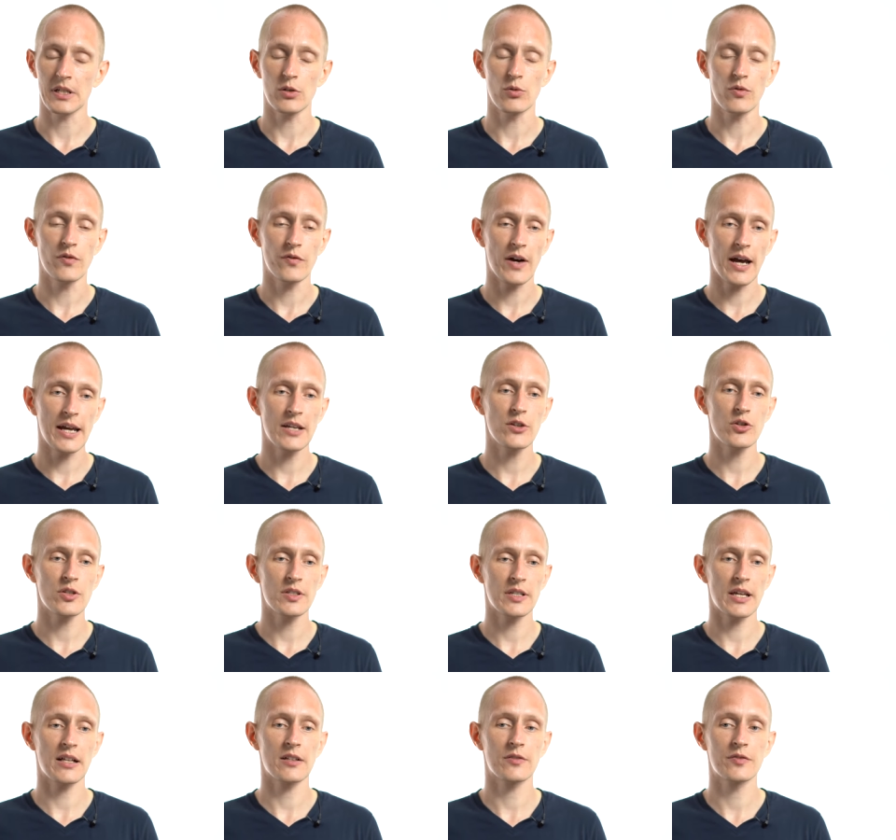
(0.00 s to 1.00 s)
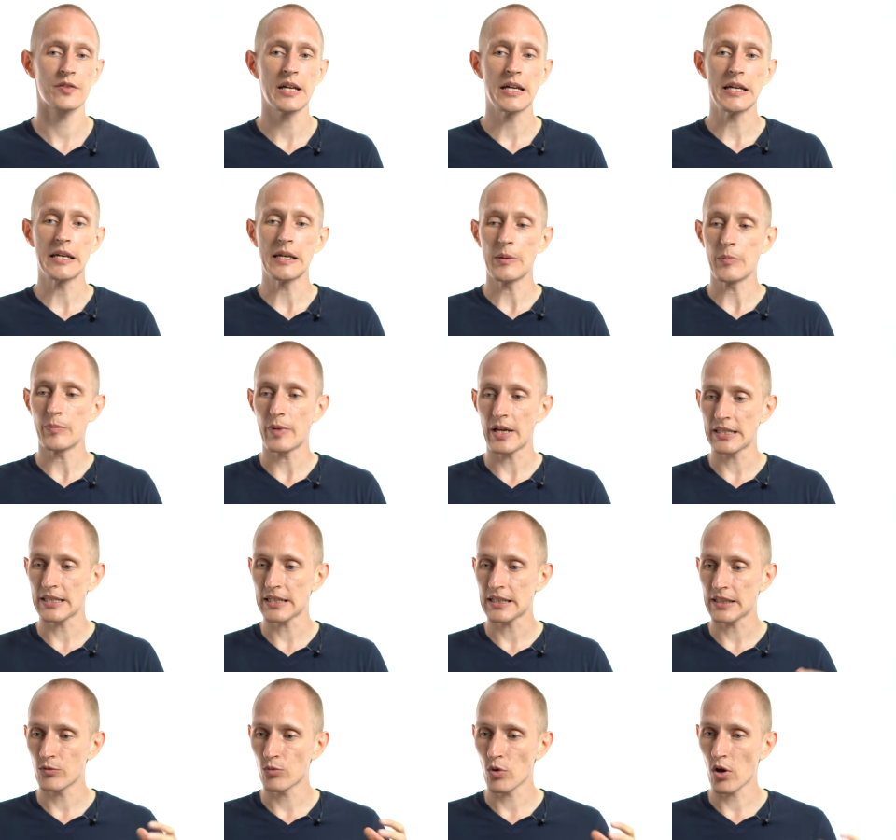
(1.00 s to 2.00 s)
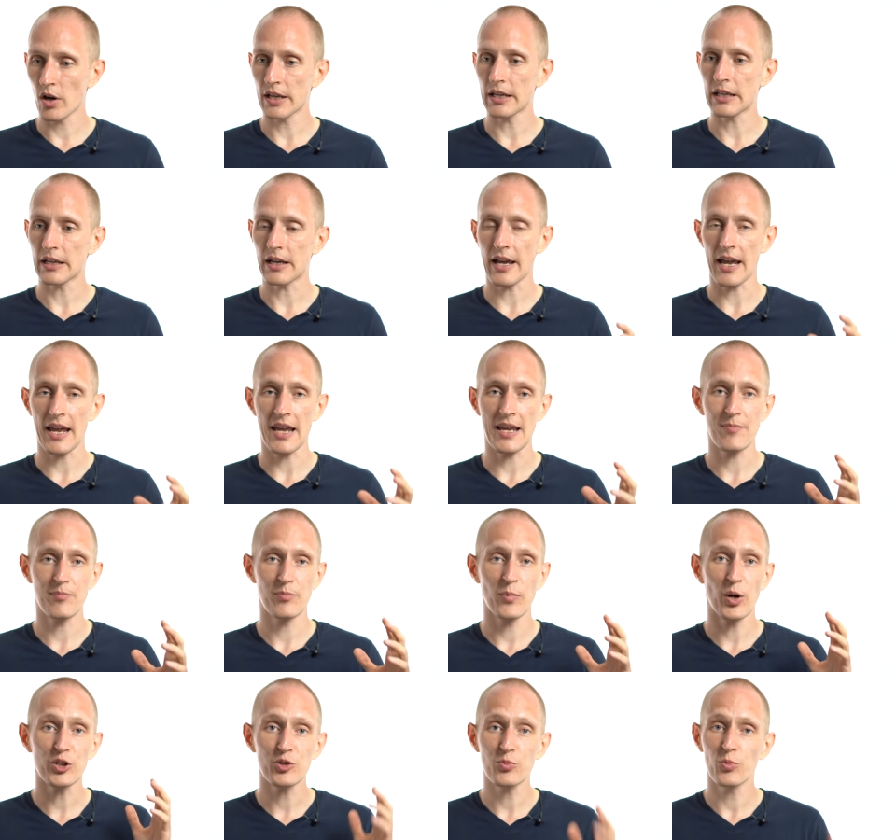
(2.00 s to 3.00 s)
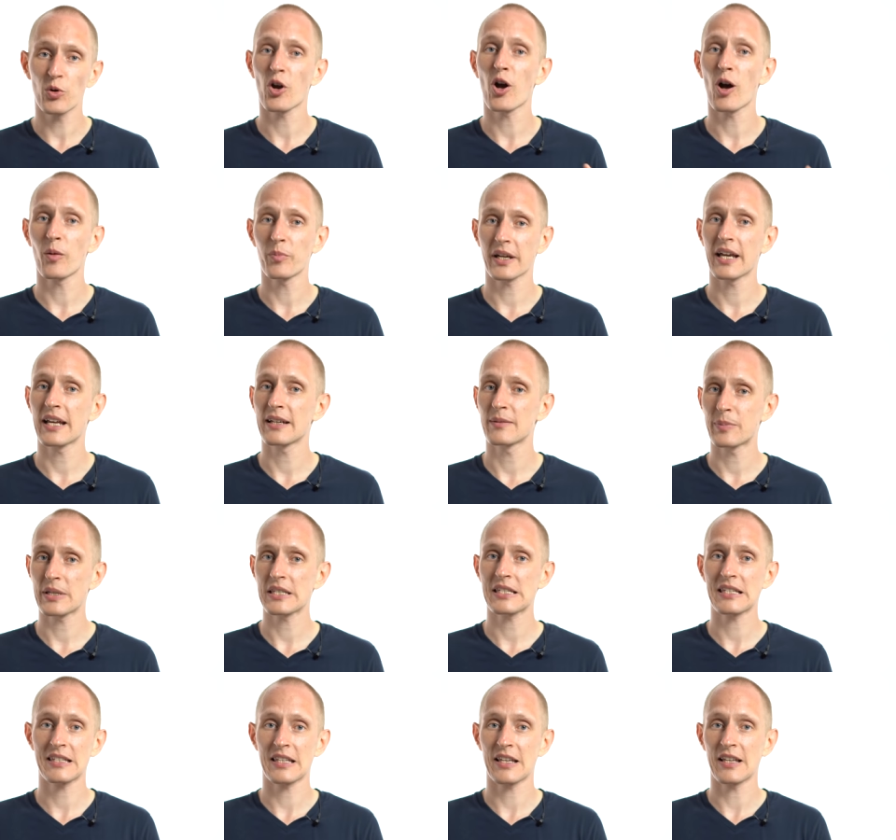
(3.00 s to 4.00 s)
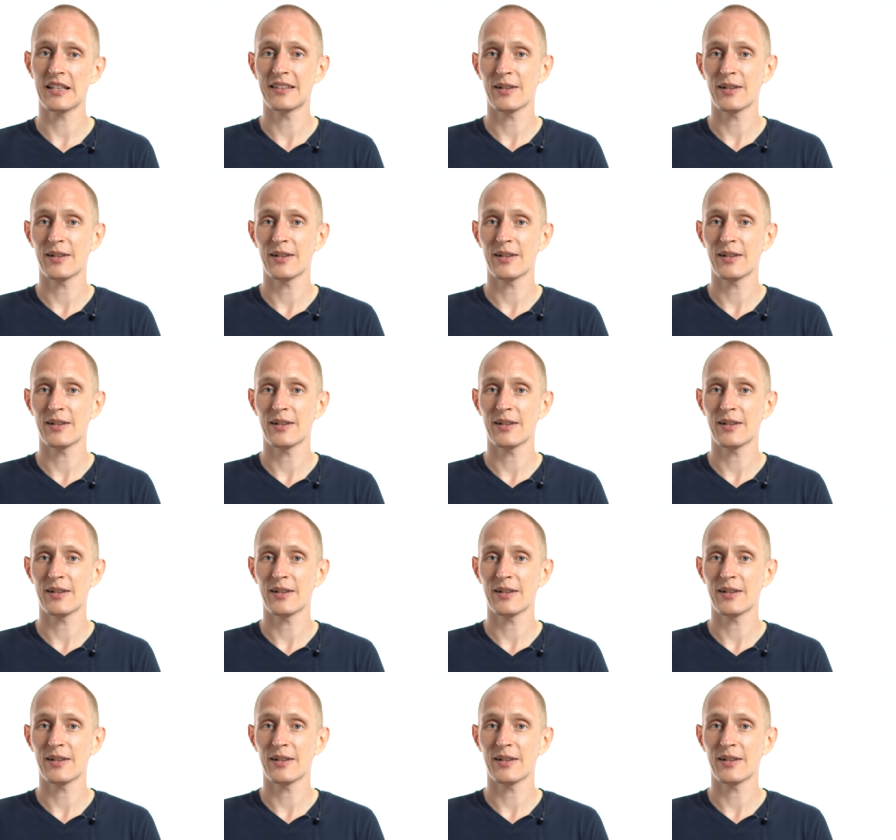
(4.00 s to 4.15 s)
You find yourself basically running a much more complicated business that,